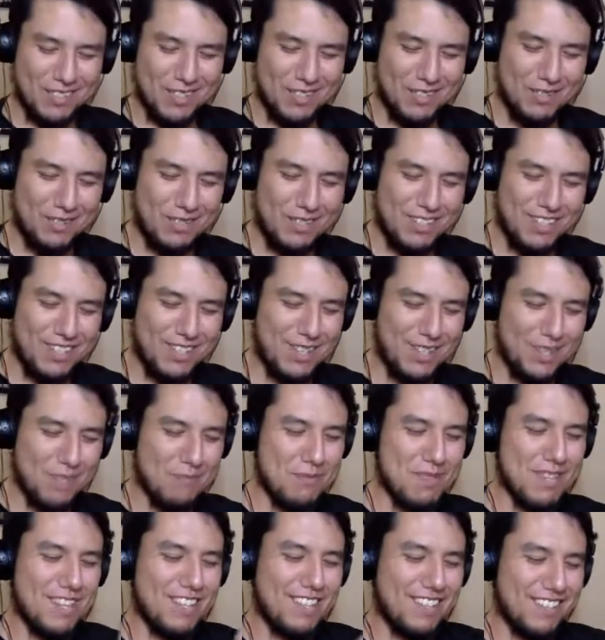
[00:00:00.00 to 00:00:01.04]
I would not
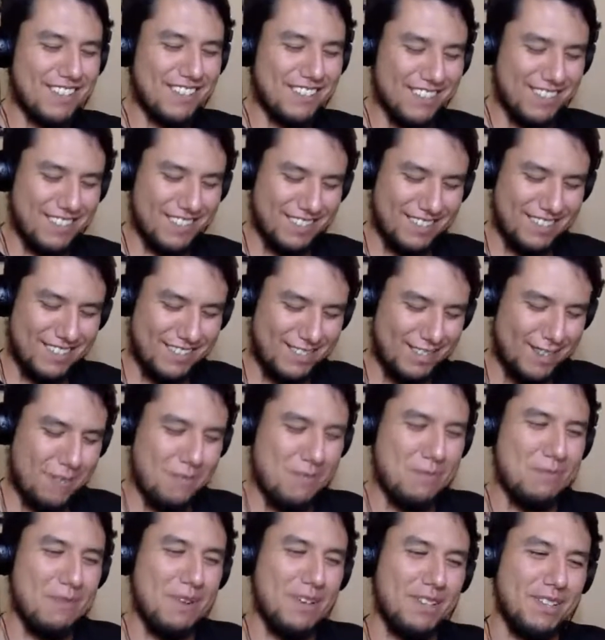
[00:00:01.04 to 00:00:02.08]
be yelling that at the top
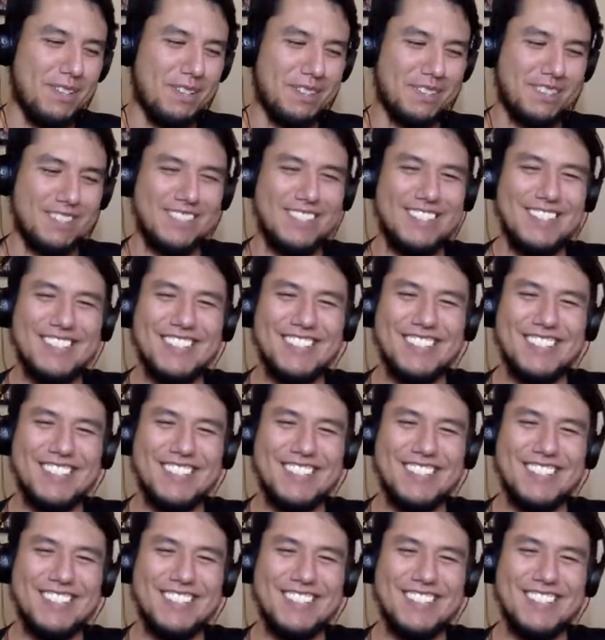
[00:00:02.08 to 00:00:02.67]
of my lungs.